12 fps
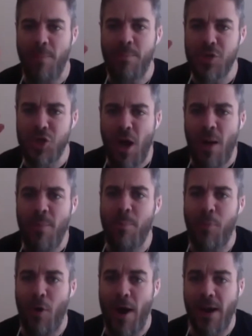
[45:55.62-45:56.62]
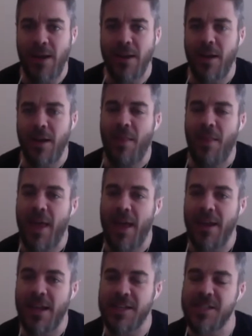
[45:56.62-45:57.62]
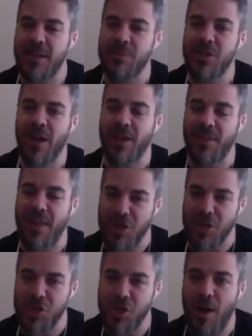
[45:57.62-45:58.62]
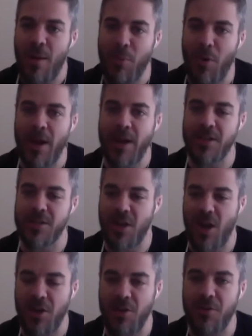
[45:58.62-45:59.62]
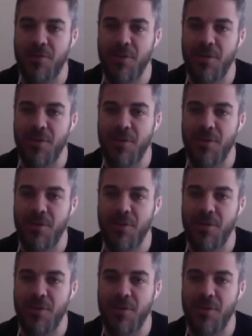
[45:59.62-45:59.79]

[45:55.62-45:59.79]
sharp brain. And then it seems like that sharp brain has kind of